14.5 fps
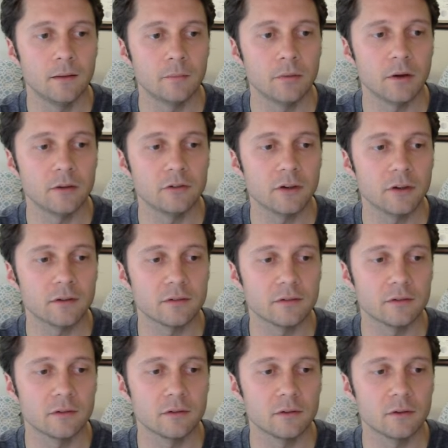
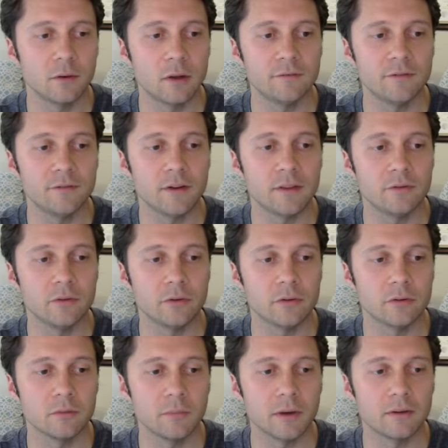Projects. Go ahead and find that folder.
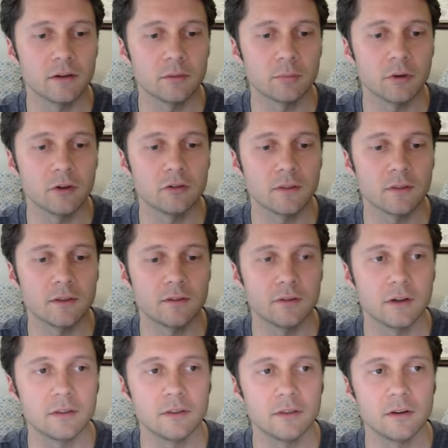So My Test Project, that's it
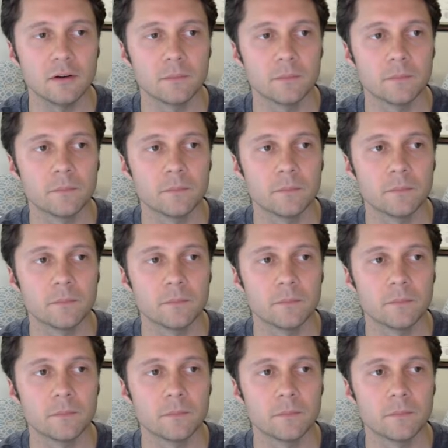right there.